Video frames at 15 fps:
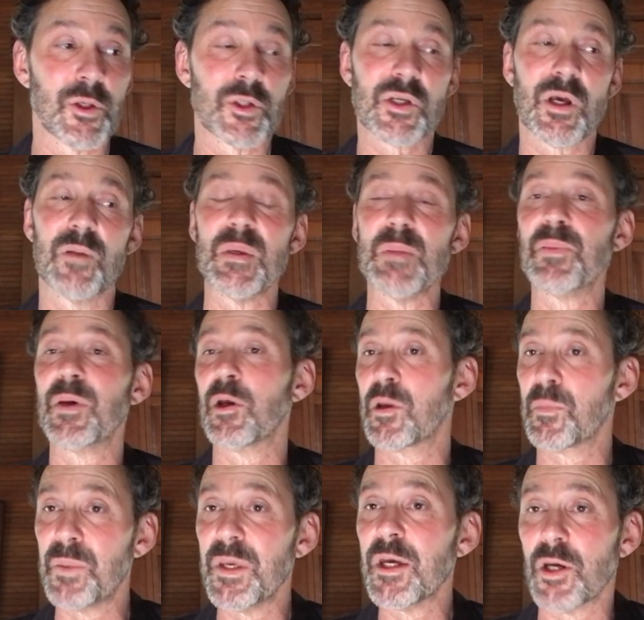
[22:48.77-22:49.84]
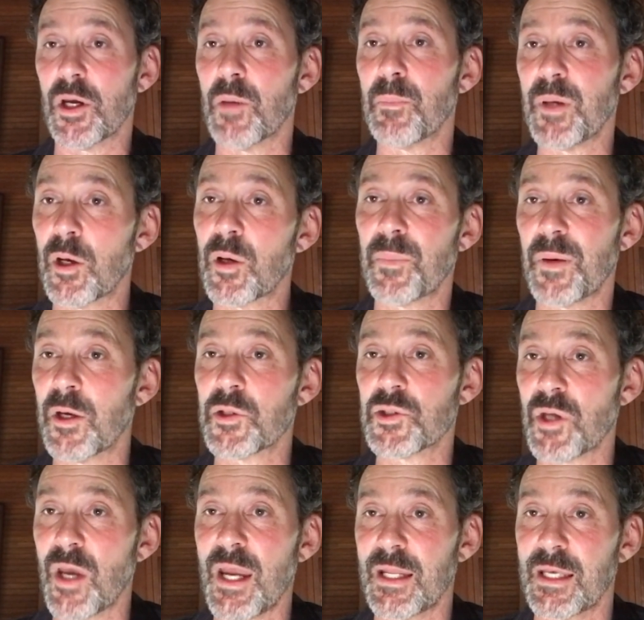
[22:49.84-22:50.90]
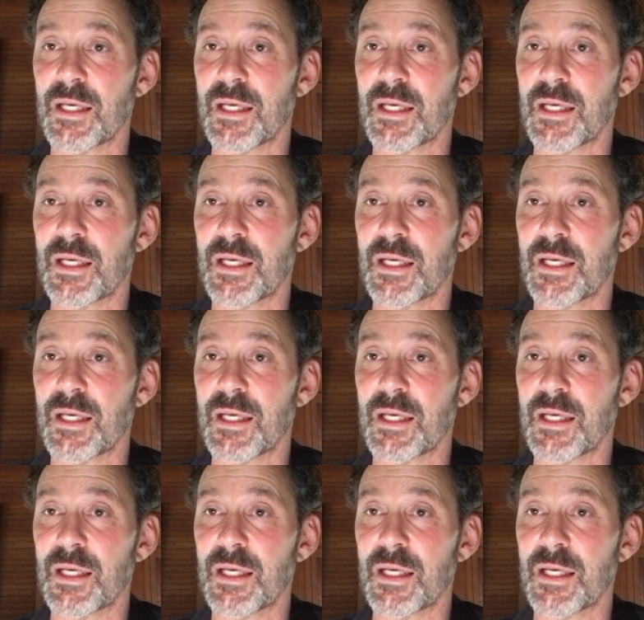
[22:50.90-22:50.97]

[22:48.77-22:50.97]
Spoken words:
going to be peer-to-peer trading.